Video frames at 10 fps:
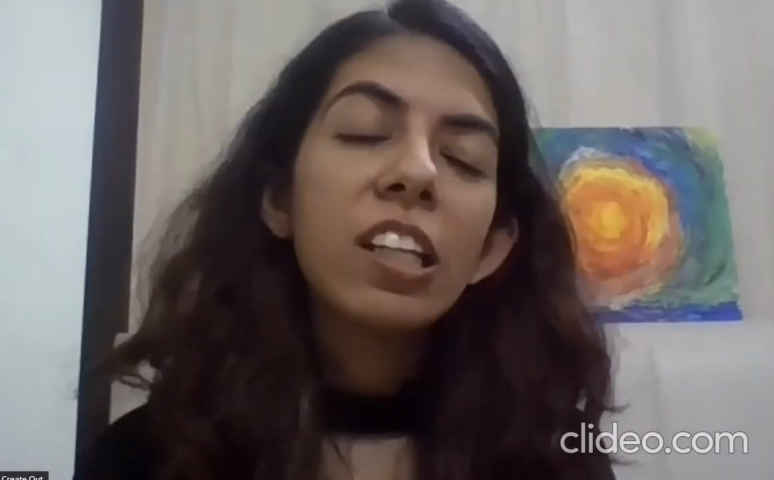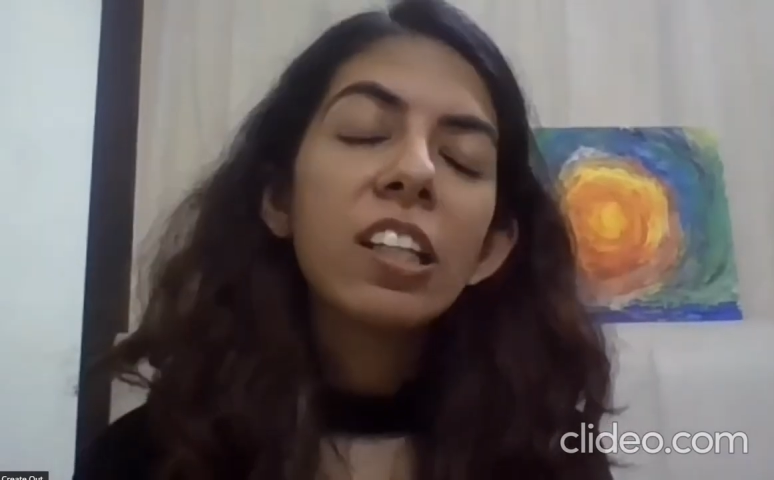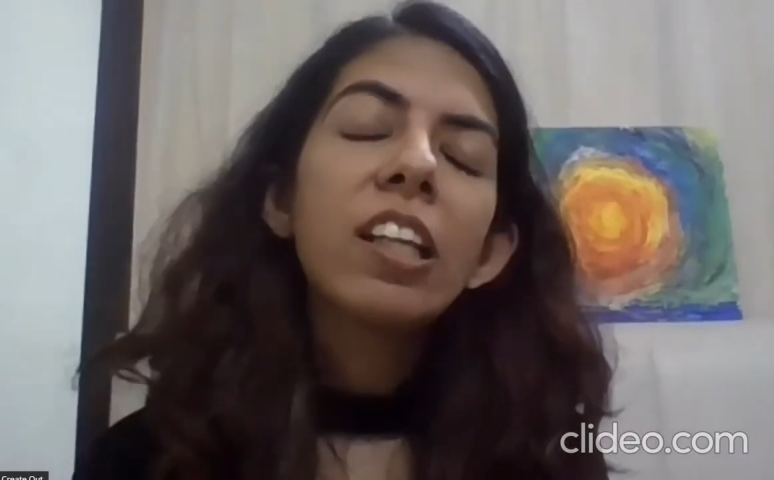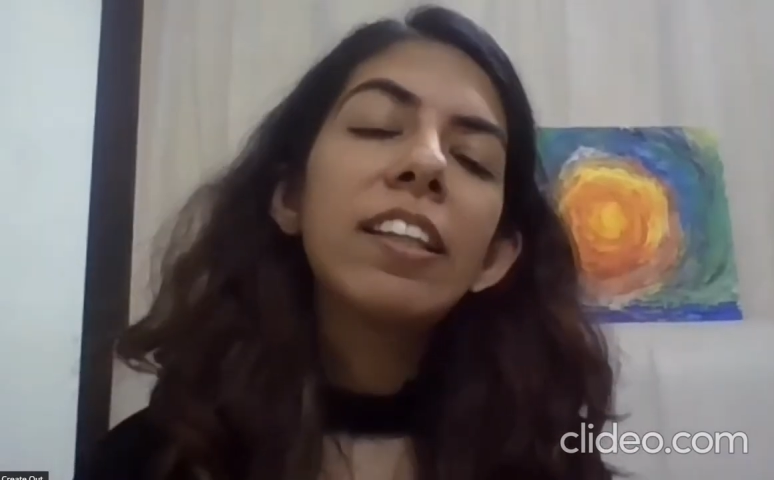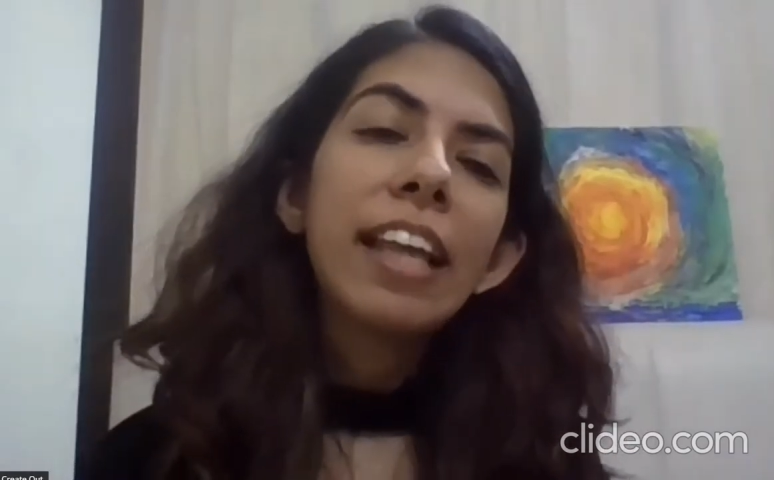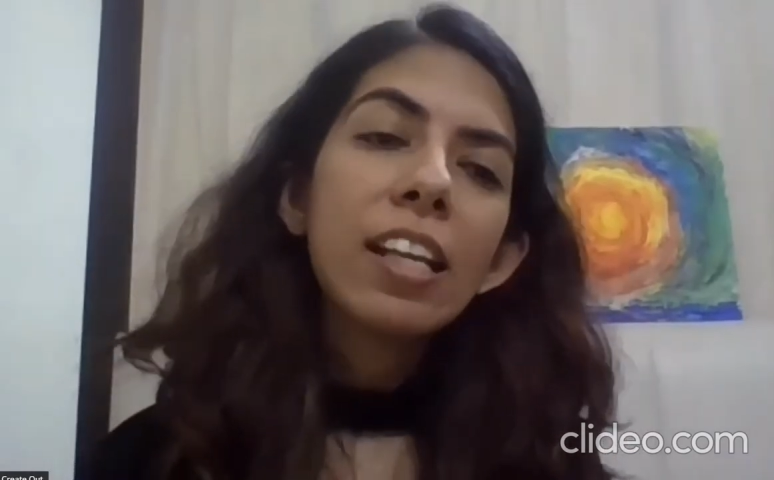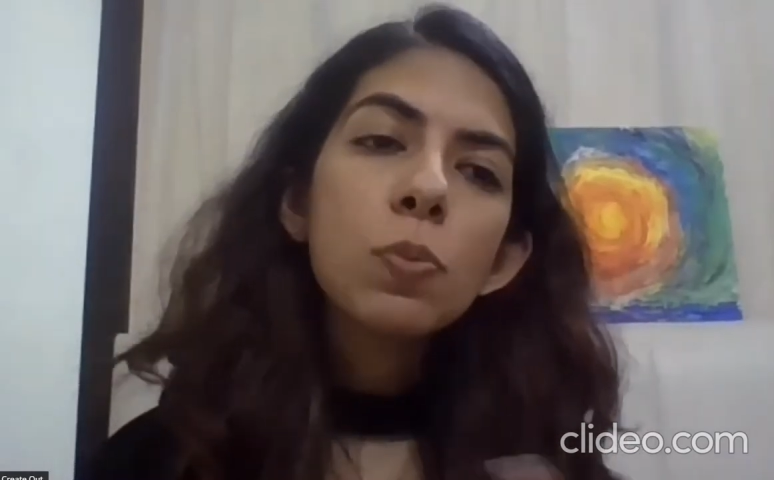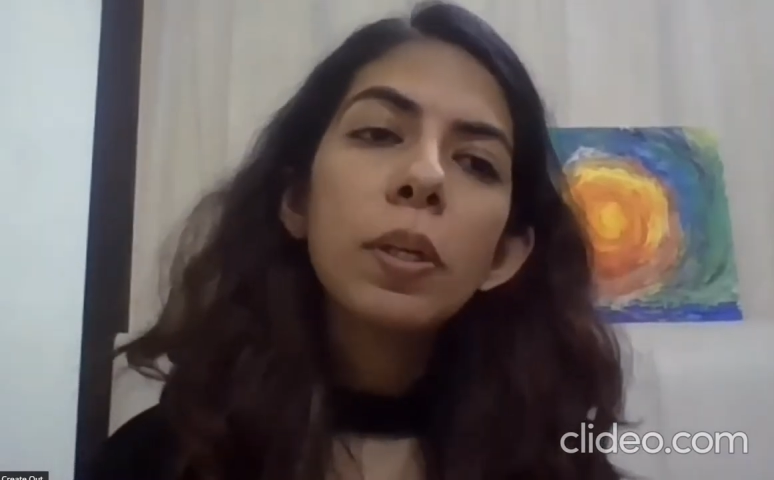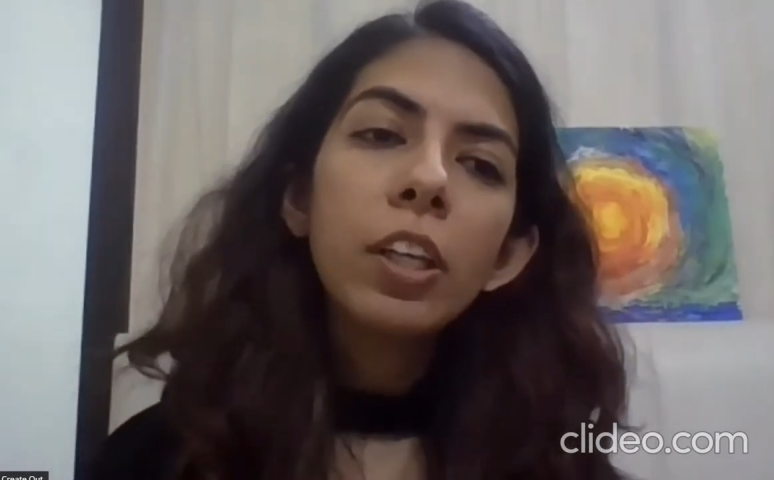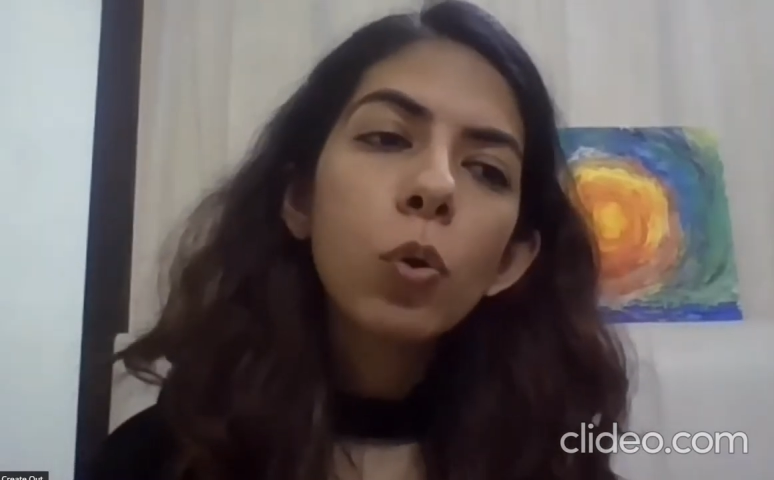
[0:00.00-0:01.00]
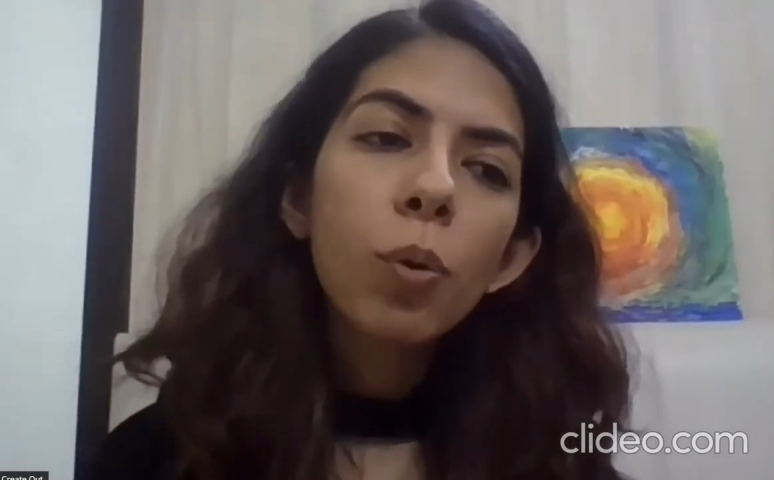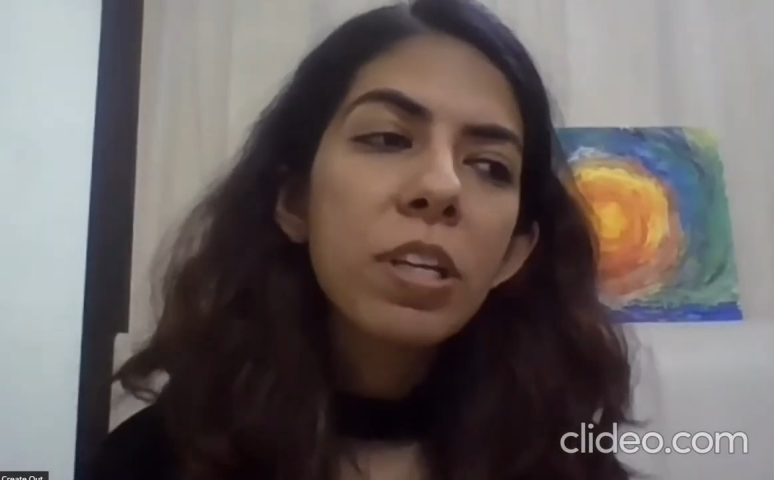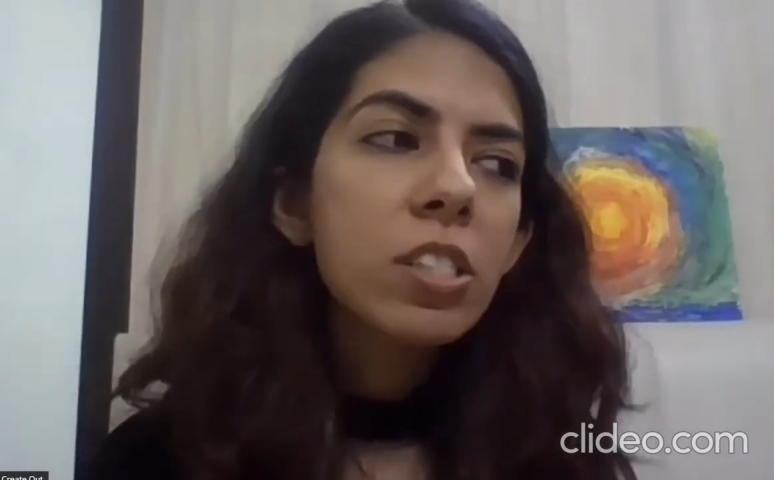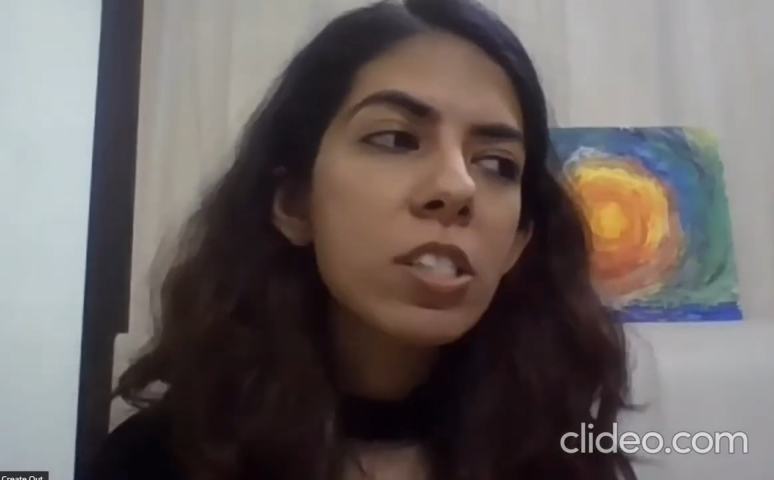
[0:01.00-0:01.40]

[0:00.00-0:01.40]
And then that's when he told me